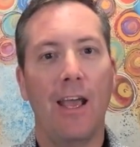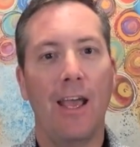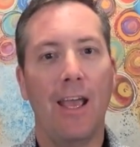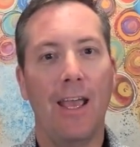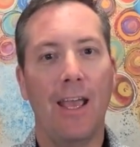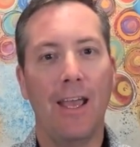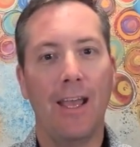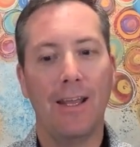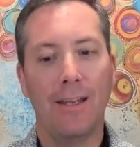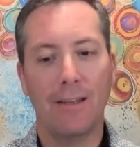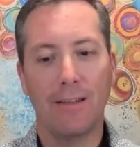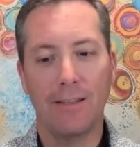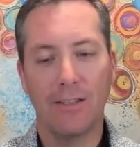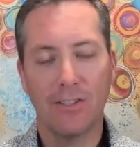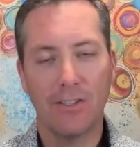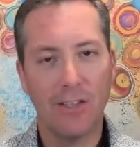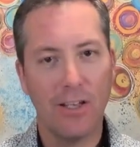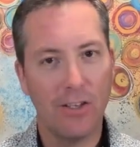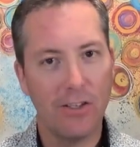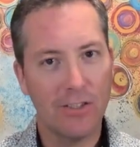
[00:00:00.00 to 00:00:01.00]
and the
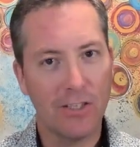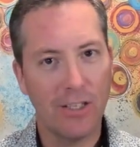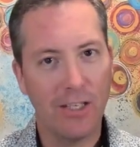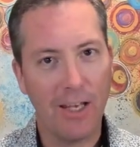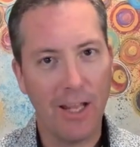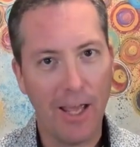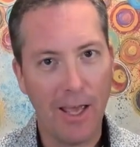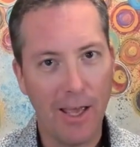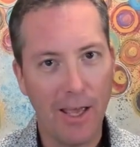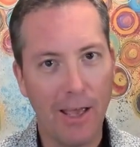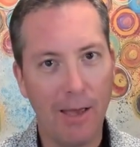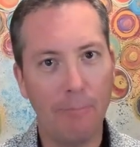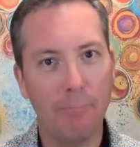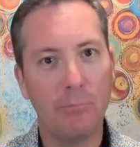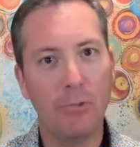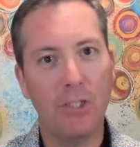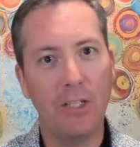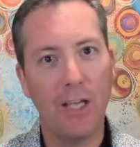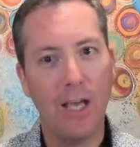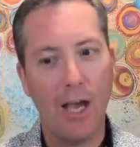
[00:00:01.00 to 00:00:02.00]
cells can
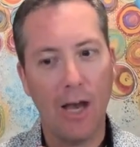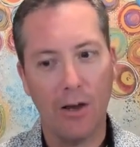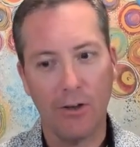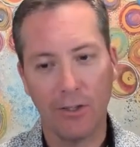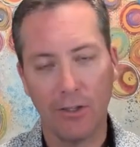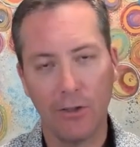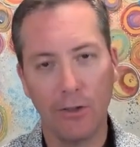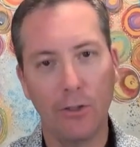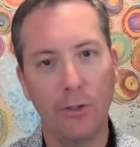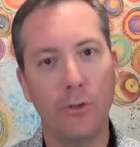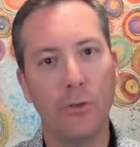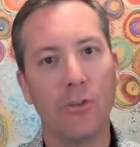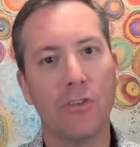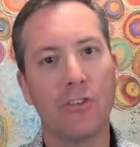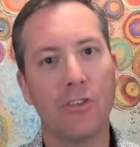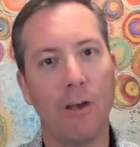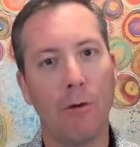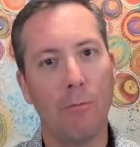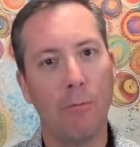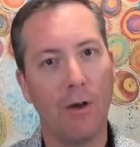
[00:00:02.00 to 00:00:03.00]
empty out and lose
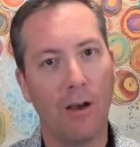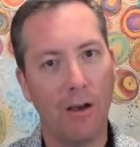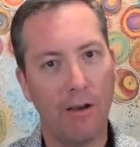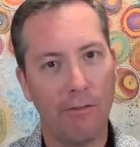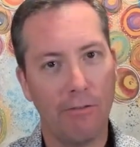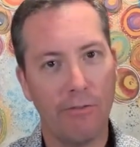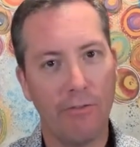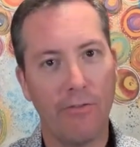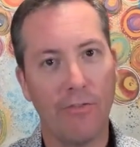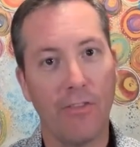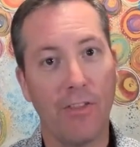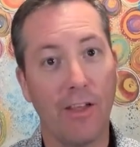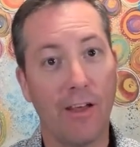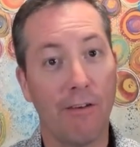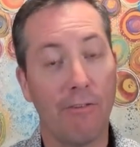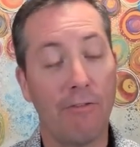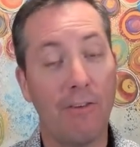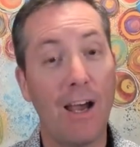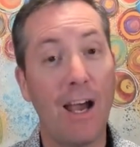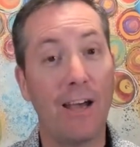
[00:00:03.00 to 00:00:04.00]
some of
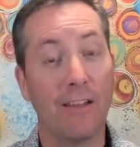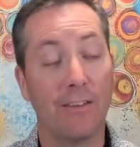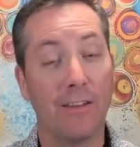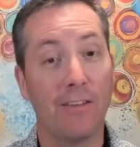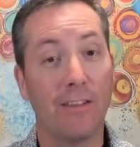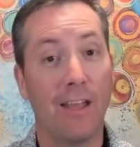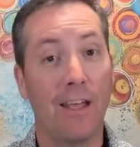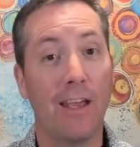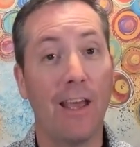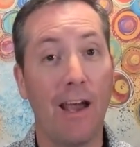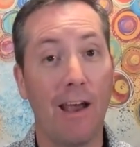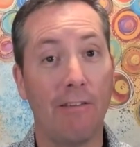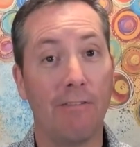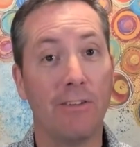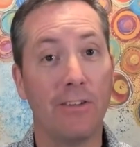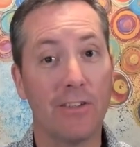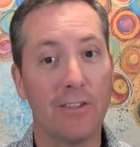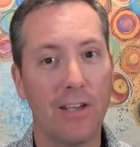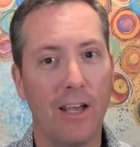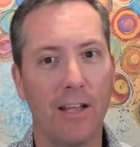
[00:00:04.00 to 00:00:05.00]
the fat that they have
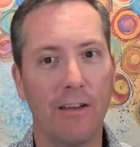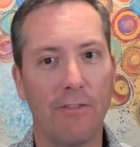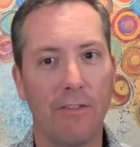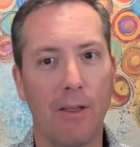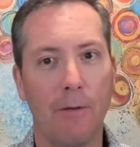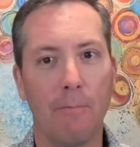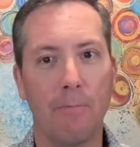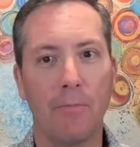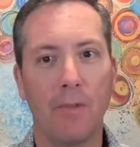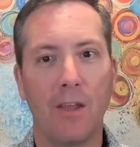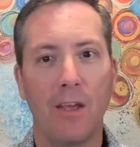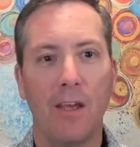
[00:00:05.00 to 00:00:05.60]
inside of them.